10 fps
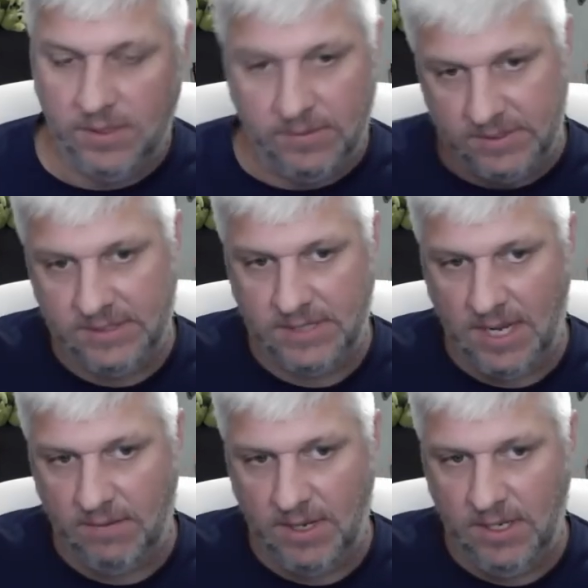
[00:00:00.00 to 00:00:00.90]
That was this
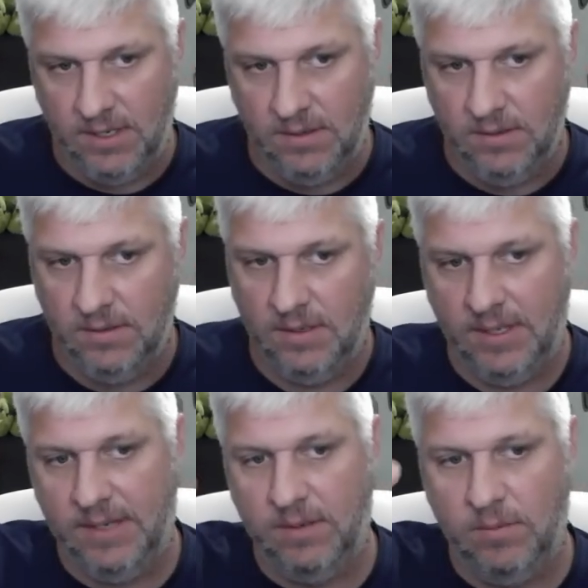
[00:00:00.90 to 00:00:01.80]
guy right here. I
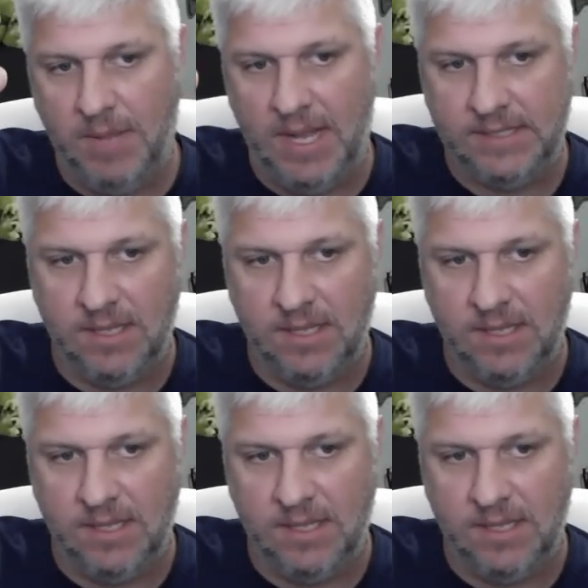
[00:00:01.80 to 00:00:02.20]
had a little box